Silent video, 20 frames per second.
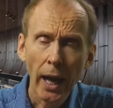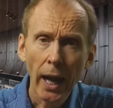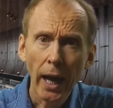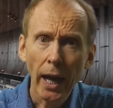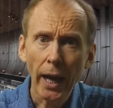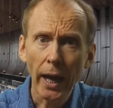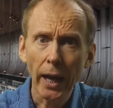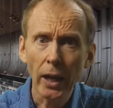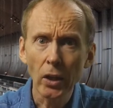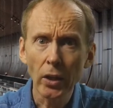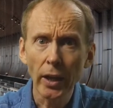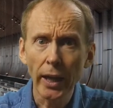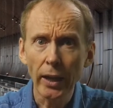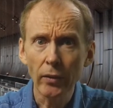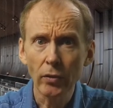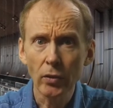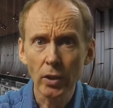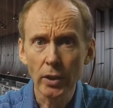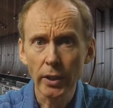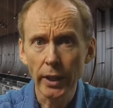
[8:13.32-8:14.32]
And you
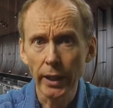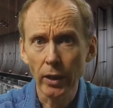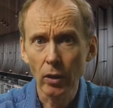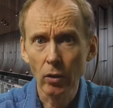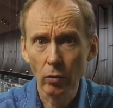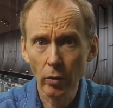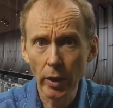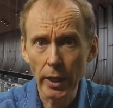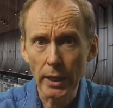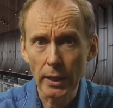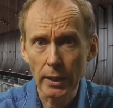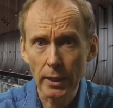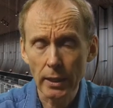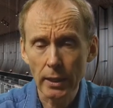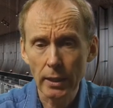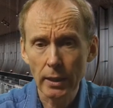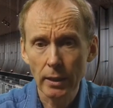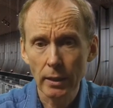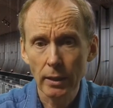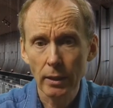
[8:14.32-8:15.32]
have to take a
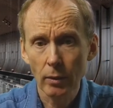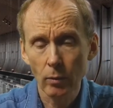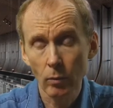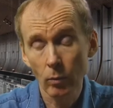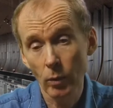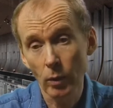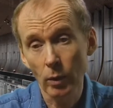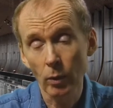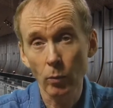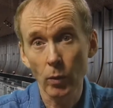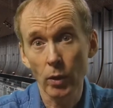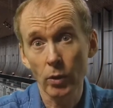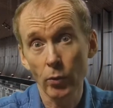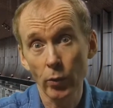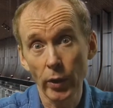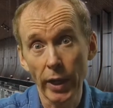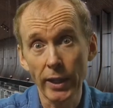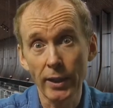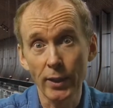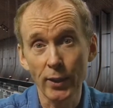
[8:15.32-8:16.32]
risk, what
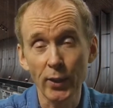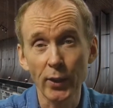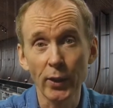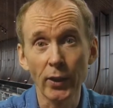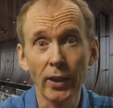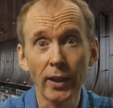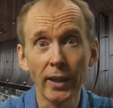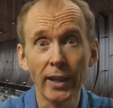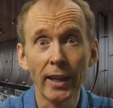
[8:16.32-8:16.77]
traders do.